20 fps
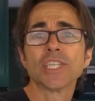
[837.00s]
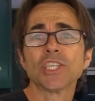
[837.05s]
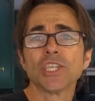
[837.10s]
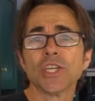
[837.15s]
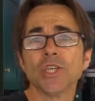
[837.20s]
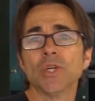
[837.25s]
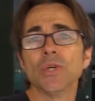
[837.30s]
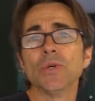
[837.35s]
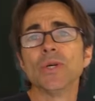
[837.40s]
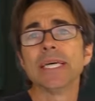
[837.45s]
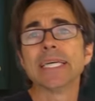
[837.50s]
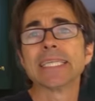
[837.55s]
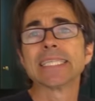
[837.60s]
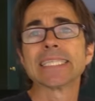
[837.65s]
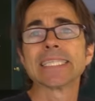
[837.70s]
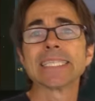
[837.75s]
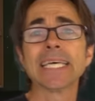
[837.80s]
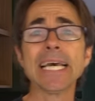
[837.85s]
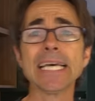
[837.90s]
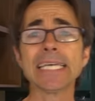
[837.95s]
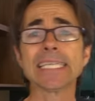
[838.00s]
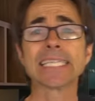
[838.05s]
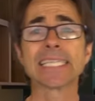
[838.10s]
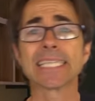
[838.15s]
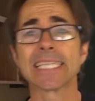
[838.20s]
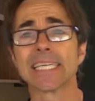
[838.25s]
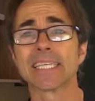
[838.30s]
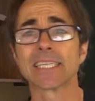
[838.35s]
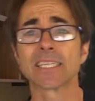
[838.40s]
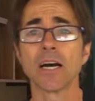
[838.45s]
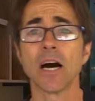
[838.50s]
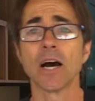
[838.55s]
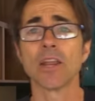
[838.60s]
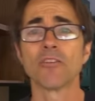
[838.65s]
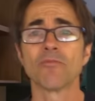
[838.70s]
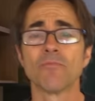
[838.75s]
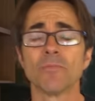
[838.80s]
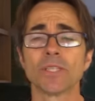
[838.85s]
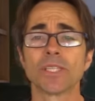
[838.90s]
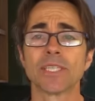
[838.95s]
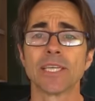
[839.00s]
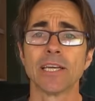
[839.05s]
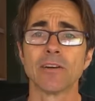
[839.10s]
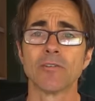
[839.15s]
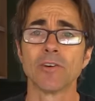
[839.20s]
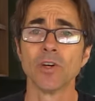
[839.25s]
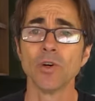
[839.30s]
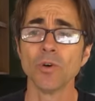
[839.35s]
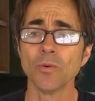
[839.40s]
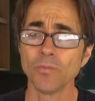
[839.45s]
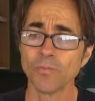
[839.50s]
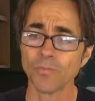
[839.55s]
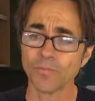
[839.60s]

to do is test this kind of material.